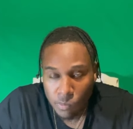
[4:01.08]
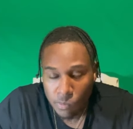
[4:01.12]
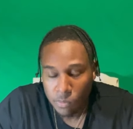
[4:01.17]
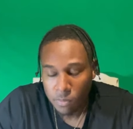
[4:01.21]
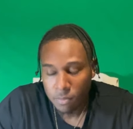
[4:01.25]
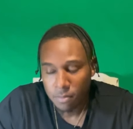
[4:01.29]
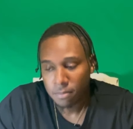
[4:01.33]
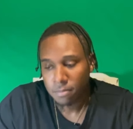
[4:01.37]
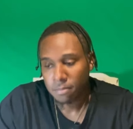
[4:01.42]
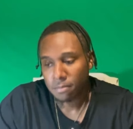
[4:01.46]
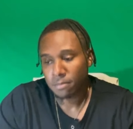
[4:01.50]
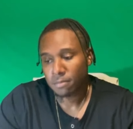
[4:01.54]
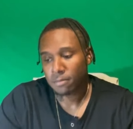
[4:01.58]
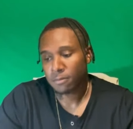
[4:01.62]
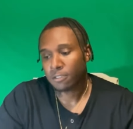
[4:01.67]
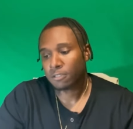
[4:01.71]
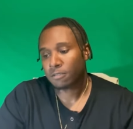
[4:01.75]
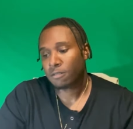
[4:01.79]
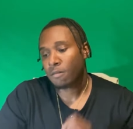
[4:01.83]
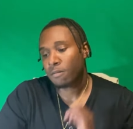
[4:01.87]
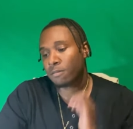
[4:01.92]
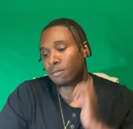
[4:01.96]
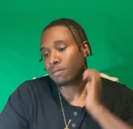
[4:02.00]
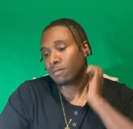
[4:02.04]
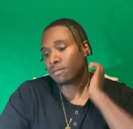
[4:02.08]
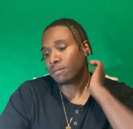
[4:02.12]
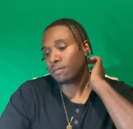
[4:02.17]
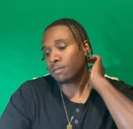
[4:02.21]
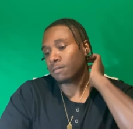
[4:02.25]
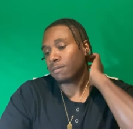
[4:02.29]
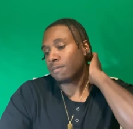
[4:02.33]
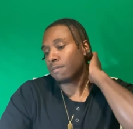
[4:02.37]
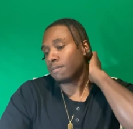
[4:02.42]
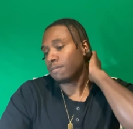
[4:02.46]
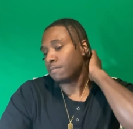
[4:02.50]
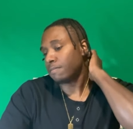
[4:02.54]

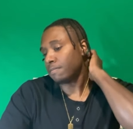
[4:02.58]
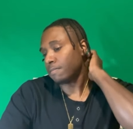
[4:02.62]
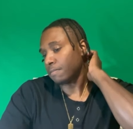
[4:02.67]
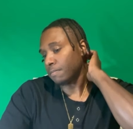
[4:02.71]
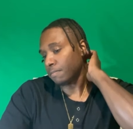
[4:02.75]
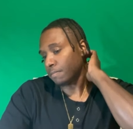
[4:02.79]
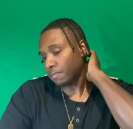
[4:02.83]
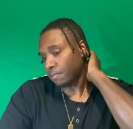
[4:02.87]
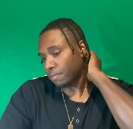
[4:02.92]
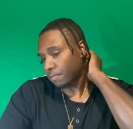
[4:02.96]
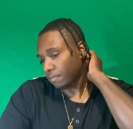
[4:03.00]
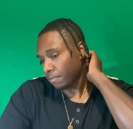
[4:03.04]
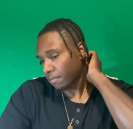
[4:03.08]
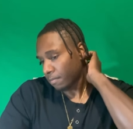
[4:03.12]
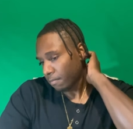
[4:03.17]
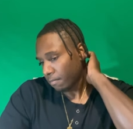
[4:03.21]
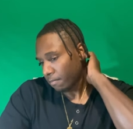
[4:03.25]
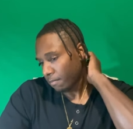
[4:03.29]
No one is speaking in this clip.